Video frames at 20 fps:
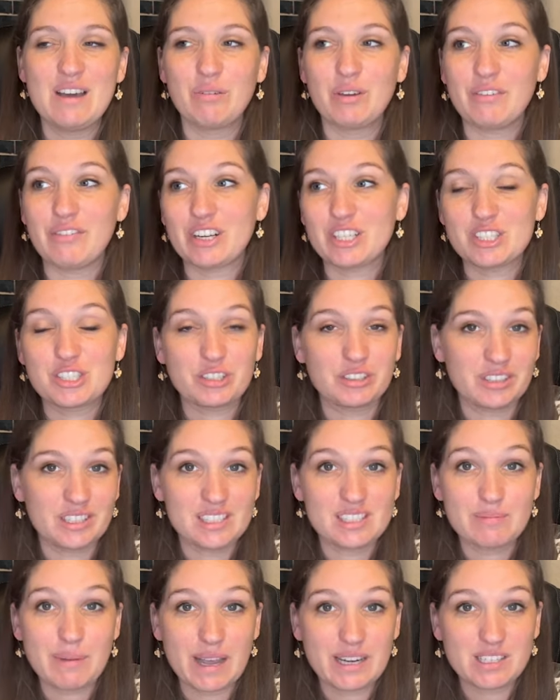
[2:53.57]
We have our
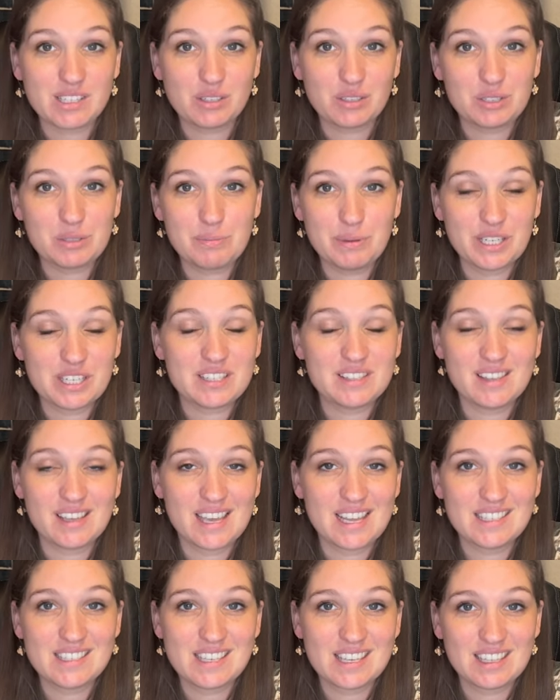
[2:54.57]
Sterling Spectacles books the
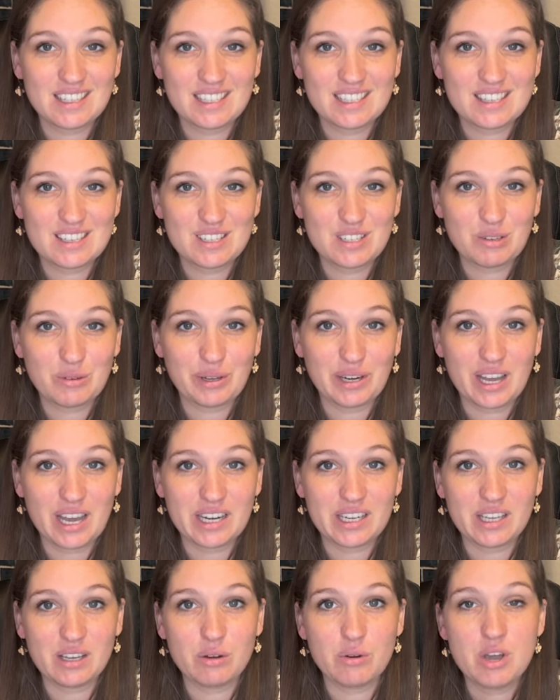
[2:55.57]
kids can listen to on
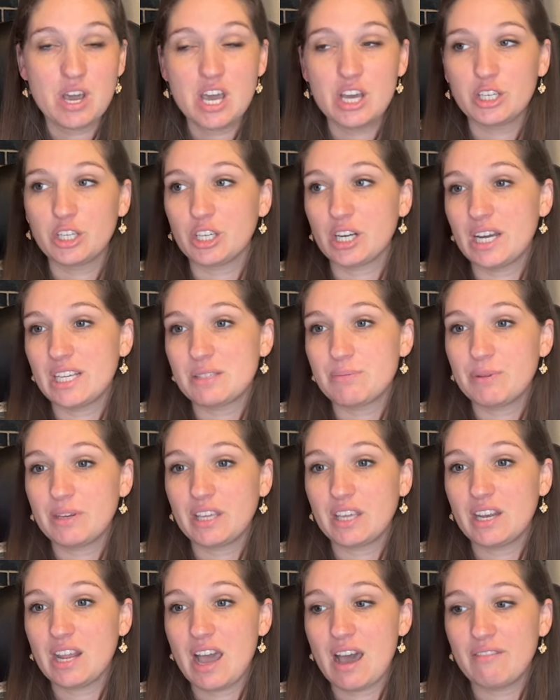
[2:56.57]
audio. Your
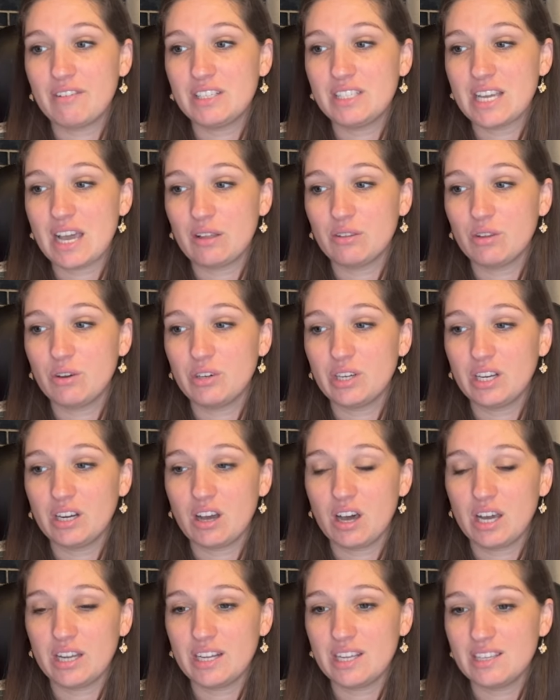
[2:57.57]
husband can have it downloaded
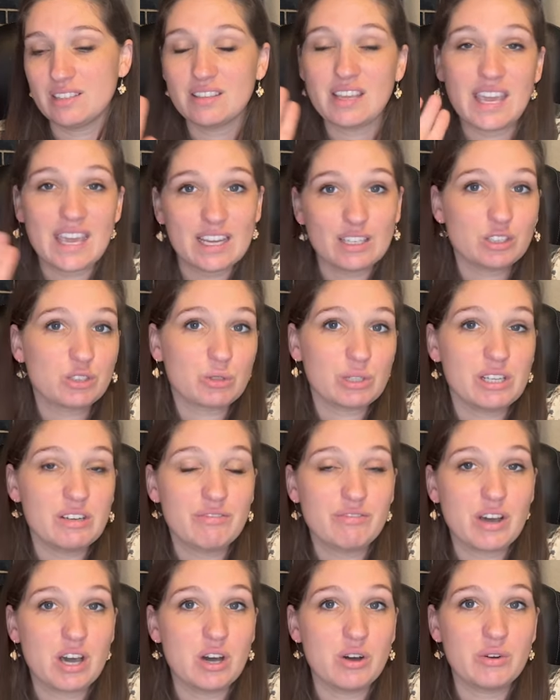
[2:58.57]
on his
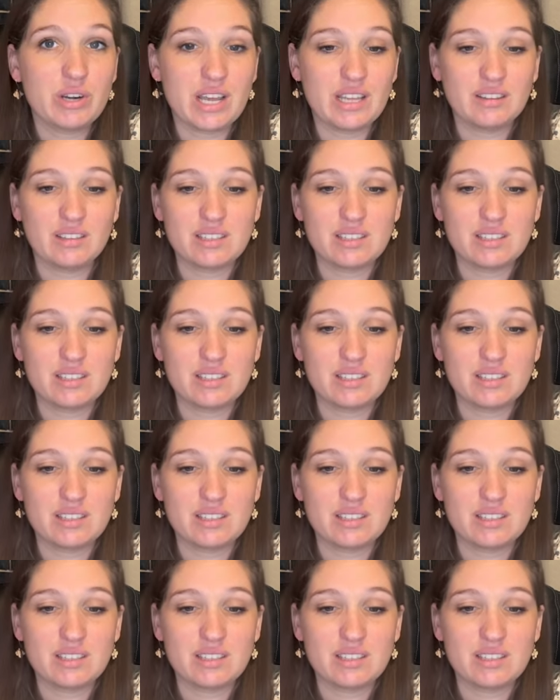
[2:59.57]
Android phone and